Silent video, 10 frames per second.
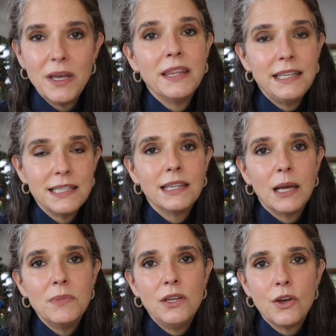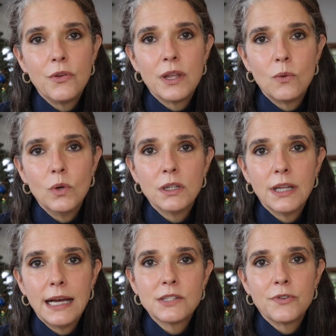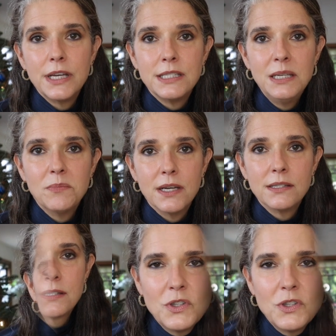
and they did let me know that it will last for 18 months.